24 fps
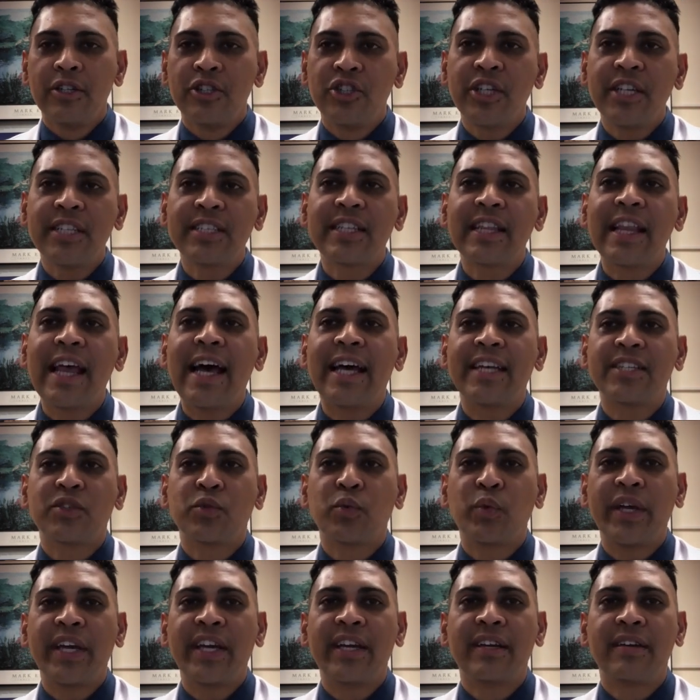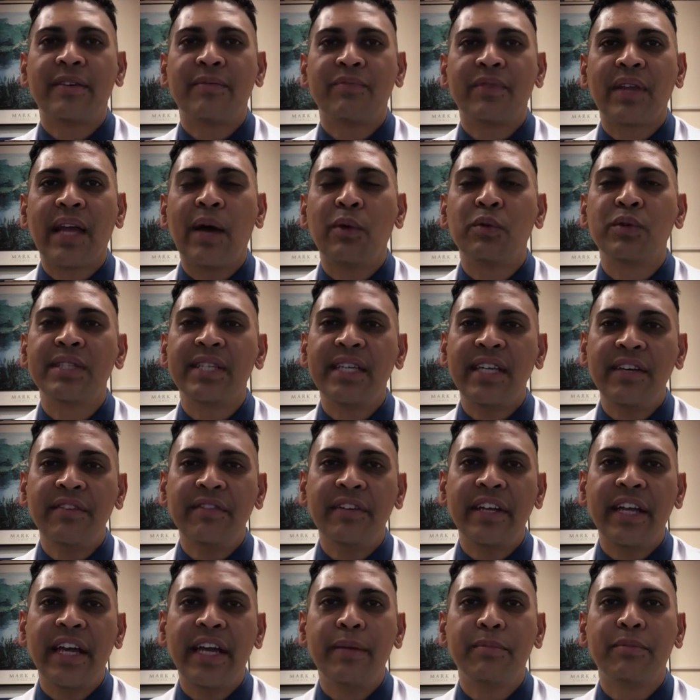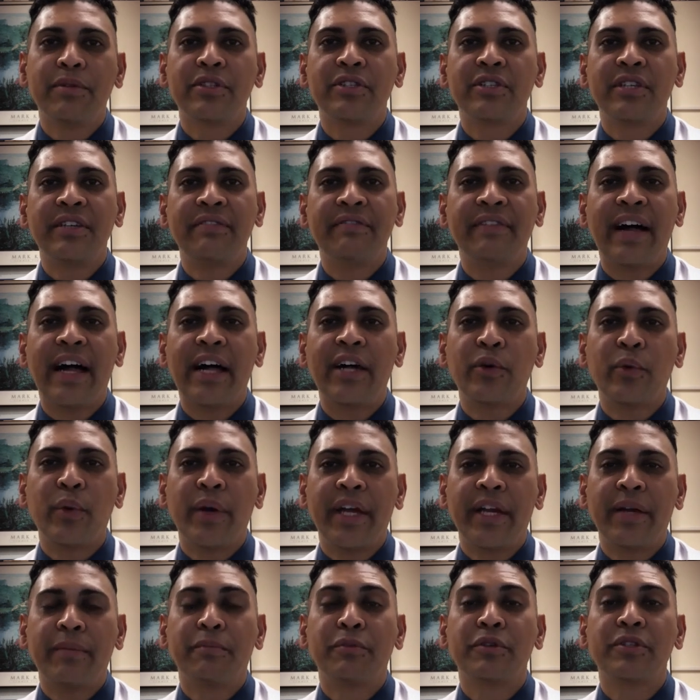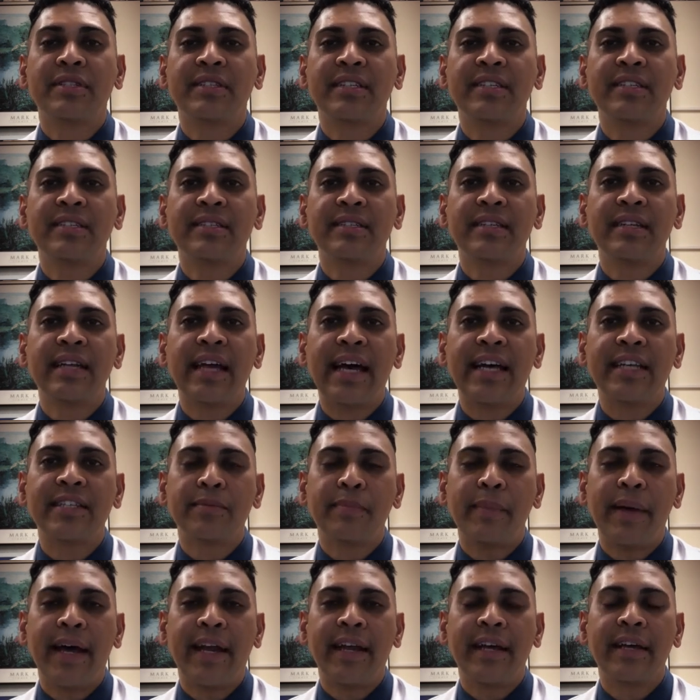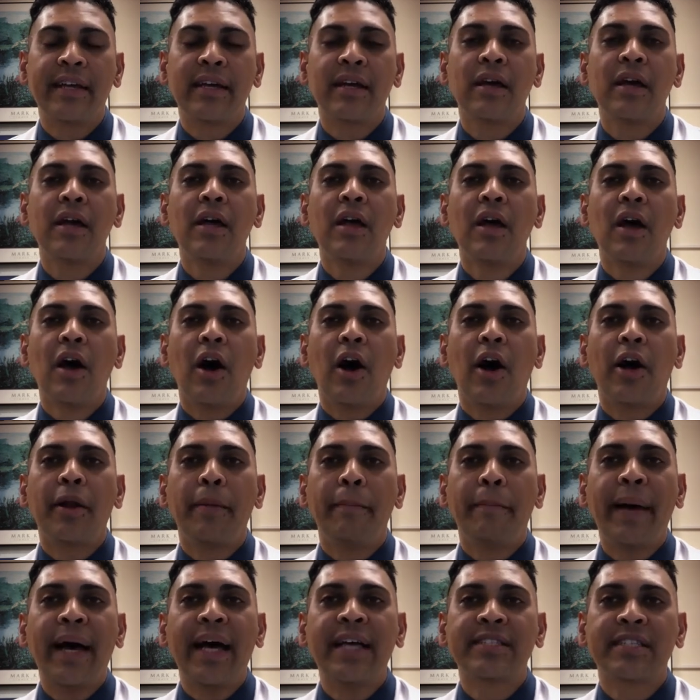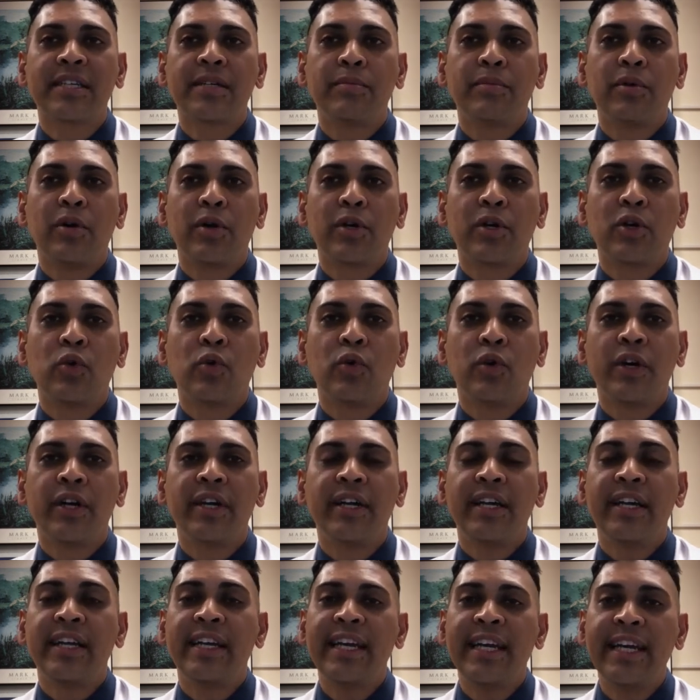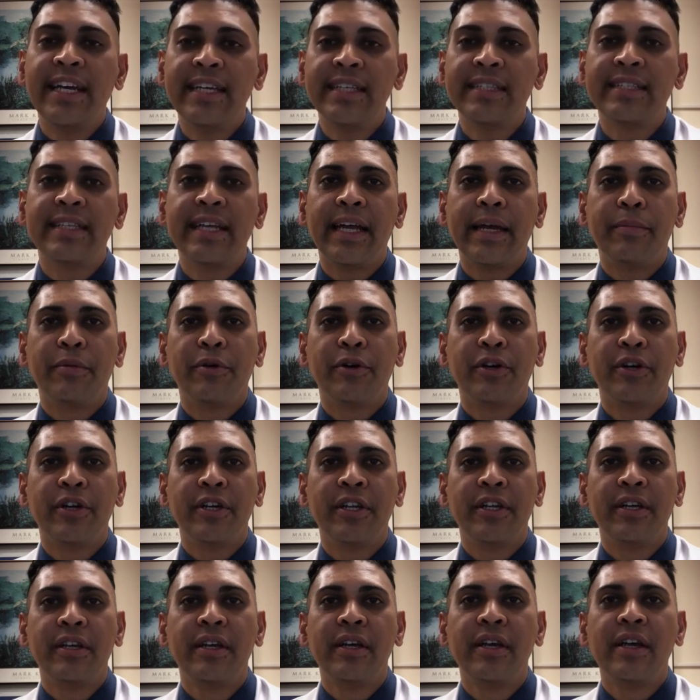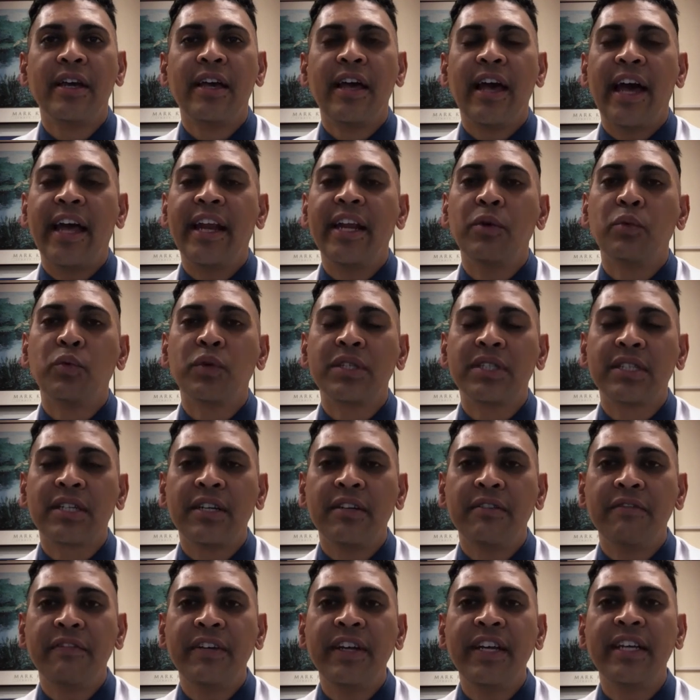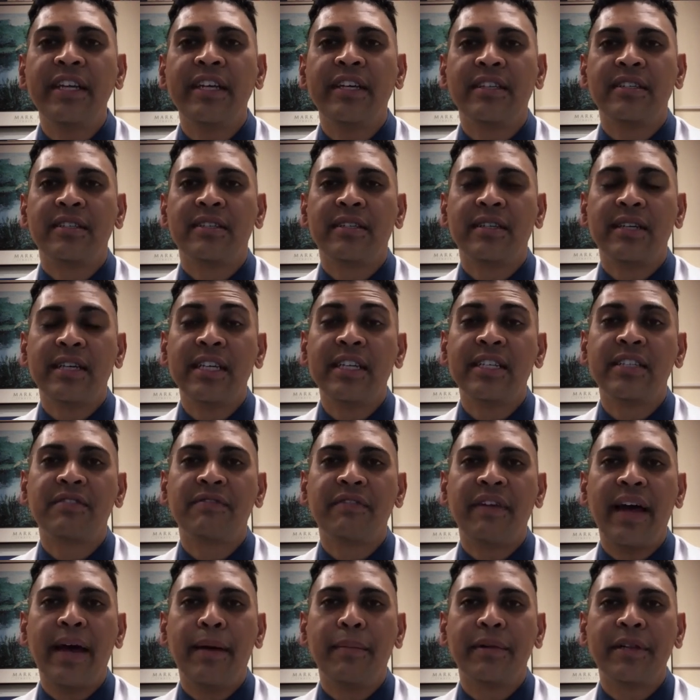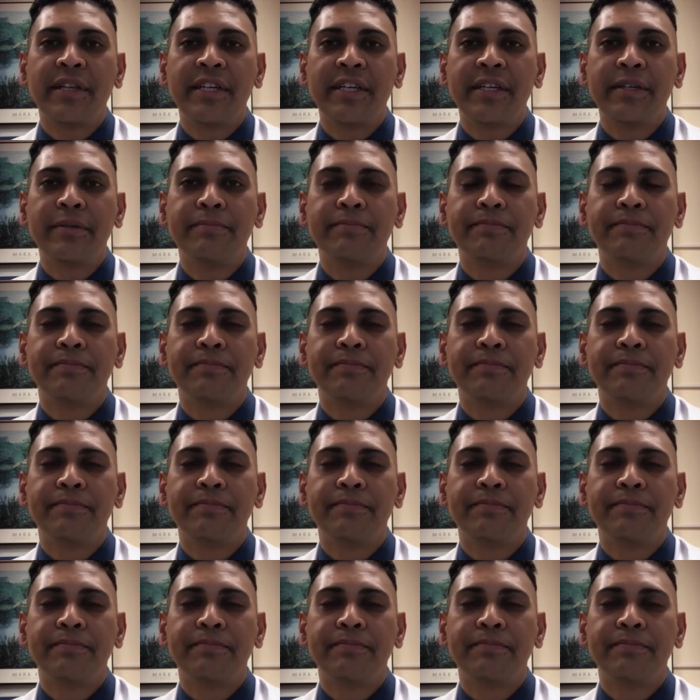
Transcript: Just last week, I was even able to evaluate a persistent asthmatic on a basketball court in his neighborhood, and it was convenient to his family.